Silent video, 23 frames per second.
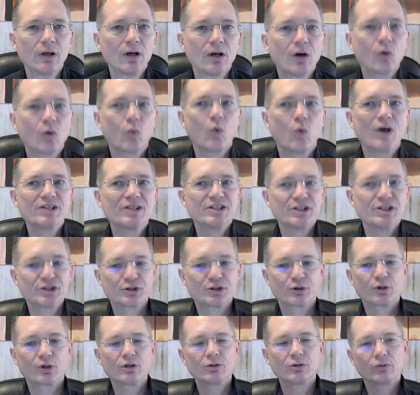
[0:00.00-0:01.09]
Was it
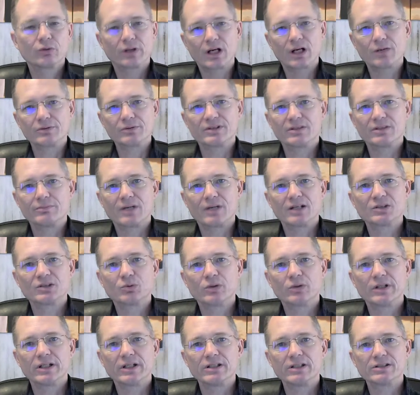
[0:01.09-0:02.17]
true when I was in my
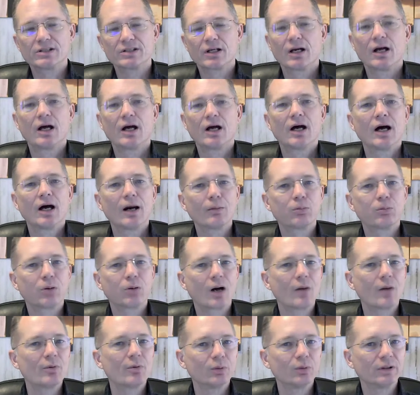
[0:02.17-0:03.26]
20s?
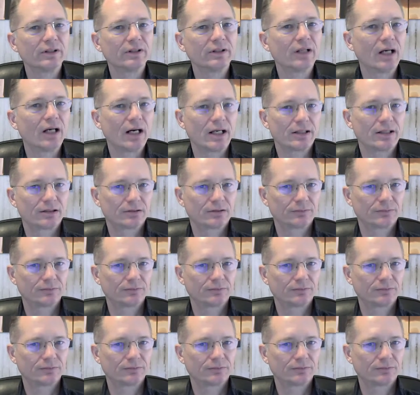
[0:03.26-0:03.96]
Probably not.